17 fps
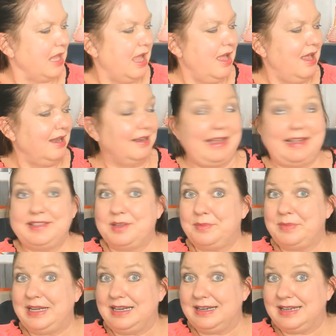Let them
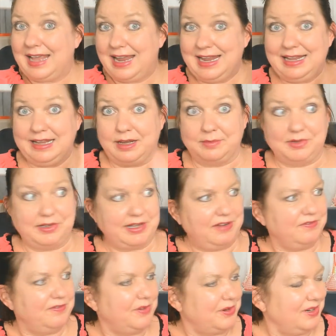eat cake. I'm looking
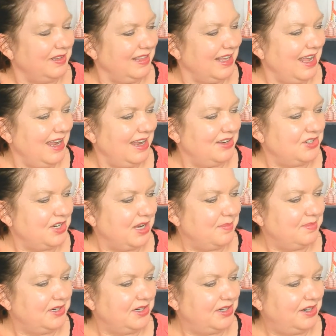forward to the cake
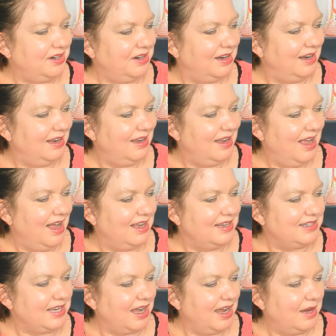chapter.
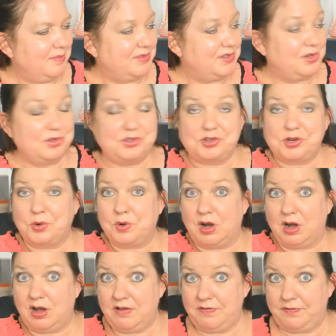Time to show
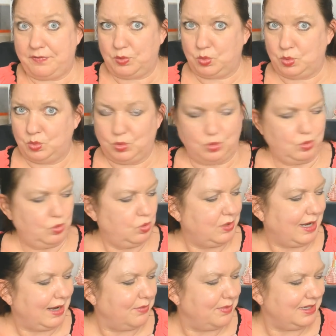off. Ooh,
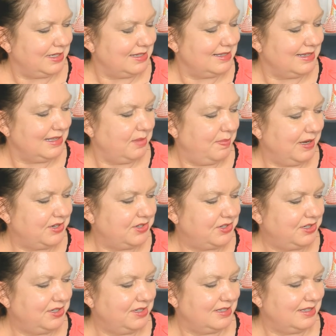can't wait to see the
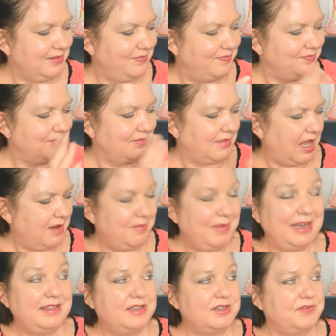pictures. I
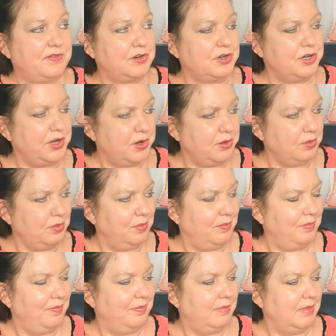made this for you.
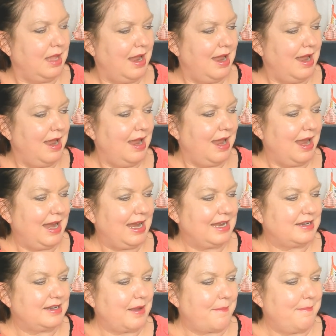
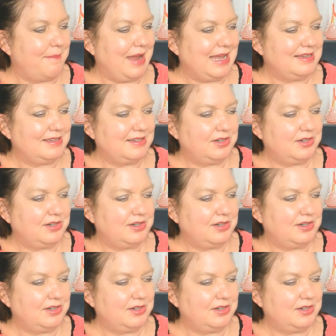And master